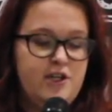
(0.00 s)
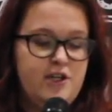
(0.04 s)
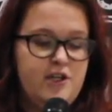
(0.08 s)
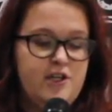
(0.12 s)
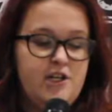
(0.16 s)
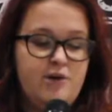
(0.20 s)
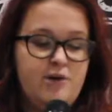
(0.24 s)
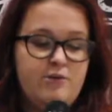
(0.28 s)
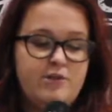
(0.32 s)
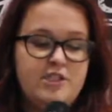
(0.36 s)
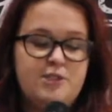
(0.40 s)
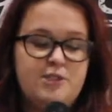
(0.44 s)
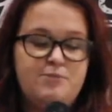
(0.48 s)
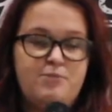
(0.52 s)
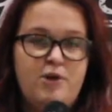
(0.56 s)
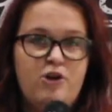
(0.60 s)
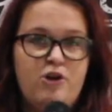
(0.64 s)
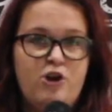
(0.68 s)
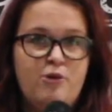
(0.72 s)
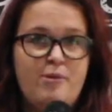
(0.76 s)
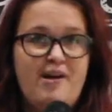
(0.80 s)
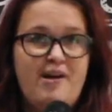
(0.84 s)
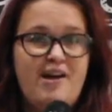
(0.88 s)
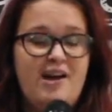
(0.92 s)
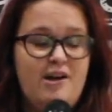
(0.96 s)
No one
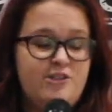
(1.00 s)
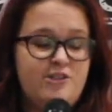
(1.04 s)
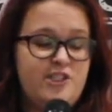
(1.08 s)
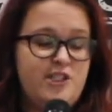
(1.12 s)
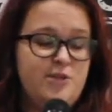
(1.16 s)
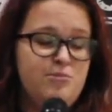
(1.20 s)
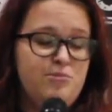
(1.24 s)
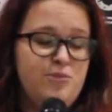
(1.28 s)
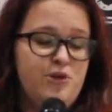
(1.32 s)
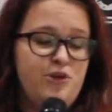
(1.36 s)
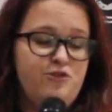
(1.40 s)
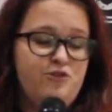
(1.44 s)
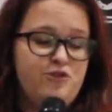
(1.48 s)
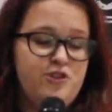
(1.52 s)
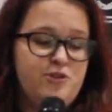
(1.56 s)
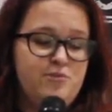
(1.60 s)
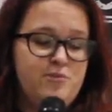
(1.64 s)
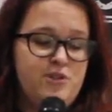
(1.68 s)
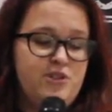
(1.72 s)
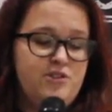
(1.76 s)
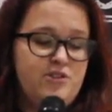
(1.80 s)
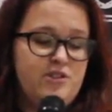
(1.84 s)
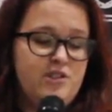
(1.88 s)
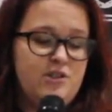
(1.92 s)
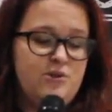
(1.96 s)
spoke about how she moved to
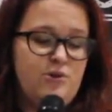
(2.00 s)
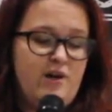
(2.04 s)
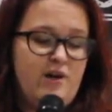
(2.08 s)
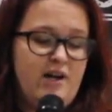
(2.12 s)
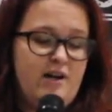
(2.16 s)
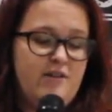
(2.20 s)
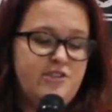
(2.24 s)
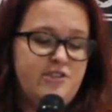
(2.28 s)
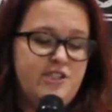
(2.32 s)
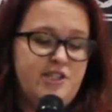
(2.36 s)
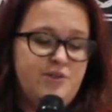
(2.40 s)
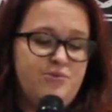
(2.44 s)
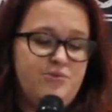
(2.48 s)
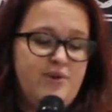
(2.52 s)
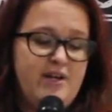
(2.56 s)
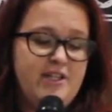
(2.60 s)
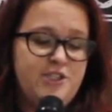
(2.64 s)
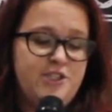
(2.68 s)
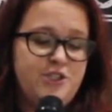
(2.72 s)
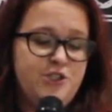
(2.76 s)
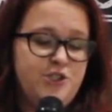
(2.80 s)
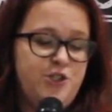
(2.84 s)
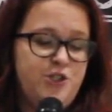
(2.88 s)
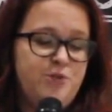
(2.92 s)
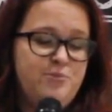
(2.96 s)
music or how she
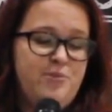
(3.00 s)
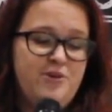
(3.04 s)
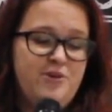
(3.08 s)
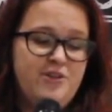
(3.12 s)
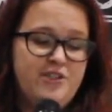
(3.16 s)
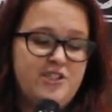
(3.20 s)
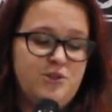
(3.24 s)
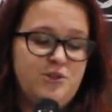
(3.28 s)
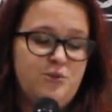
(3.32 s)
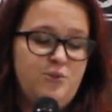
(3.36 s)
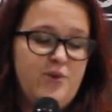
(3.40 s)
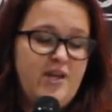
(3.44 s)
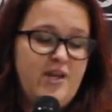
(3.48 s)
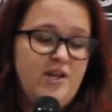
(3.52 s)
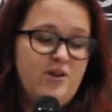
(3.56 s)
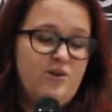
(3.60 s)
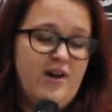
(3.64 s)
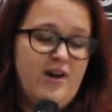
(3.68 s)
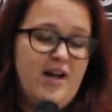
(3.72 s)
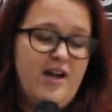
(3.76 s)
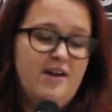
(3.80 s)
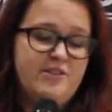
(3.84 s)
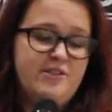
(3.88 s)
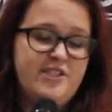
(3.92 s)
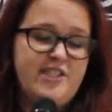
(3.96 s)
read 2 books a week or
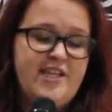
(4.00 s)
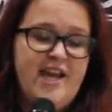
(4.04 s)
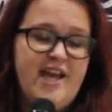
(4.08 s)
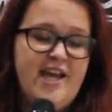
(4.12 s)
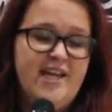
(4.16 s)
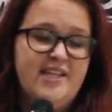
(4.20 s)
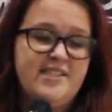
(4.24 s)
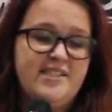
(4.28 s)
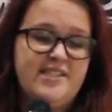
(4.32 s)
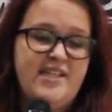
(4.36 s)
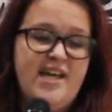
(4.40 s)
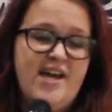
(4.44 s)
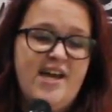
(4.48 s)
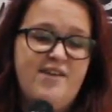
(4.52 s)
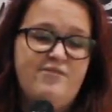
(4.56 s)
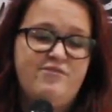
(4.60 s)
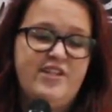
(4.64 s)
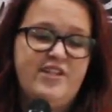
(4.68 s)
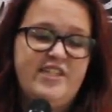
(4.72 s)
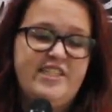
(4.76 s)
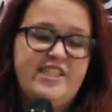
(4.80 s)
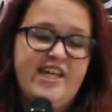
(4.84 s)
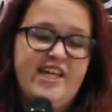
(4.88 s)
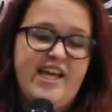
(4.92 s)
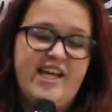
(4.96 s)
how she aced
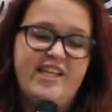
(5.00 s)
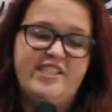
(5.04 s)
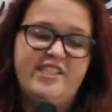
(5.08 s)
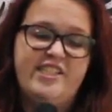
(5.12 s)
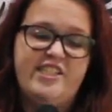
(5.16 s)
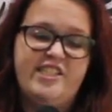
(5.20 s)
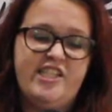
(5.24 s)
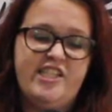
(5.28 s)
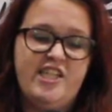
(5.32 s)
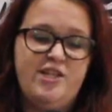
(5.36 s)
every test.